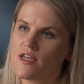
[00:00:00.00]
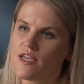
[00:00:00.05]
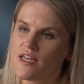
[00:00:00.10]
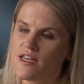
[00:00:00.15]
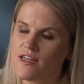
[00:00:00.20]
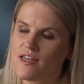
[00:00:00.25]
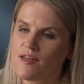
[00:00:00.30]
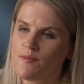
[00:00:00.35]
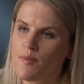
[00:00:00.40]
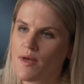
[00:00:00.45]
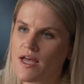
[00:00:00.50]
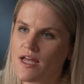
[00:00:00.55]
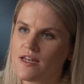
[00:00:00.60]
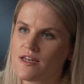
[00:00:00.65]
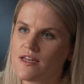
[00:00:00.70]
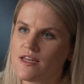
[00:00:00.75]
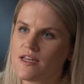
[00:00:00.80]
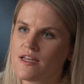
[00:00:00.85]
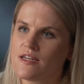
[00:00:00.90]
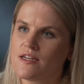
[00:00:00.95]

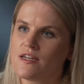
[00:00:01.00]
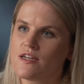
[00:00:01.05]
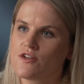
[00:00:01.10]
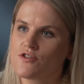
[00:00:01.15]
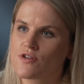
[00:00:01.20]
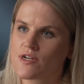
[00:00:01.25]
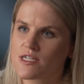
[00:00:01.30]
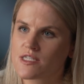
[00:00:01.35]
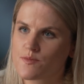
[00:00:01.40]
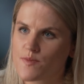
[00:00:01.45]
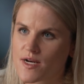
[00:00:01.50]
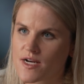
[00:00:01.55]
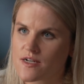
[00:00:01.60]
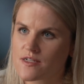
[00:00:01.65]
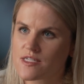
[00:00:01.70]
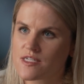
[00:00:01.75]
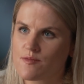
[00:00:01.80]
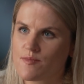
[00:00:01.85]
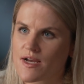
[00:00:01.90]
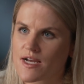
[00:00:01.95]
independent
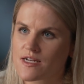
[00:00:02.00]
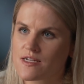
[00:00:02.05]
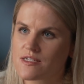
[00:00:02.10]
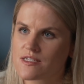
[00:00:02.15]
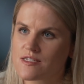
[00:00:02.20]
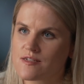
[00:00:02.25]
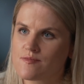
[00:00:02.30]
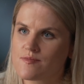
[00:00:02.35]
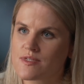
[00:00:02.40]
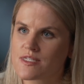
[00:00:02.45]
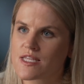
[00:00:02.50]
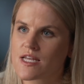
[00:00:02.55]
transparency mechanisms